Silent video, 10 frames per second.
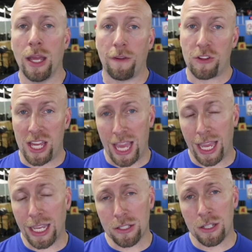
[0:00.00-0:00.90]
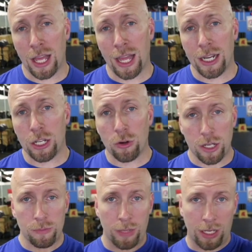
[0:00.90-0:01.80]
If you can't get to 90
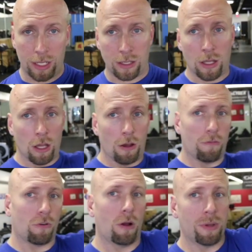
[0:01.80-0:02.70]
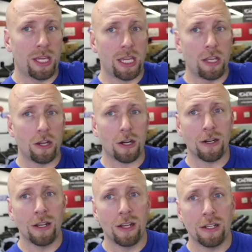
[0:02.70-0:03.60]
degrees, meaning from
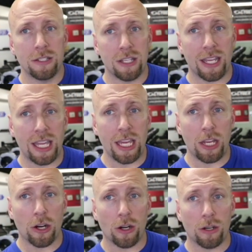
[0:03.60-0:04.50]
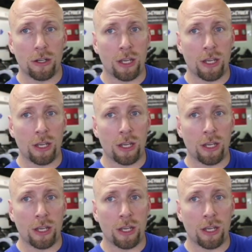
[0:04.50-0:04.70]
here to here,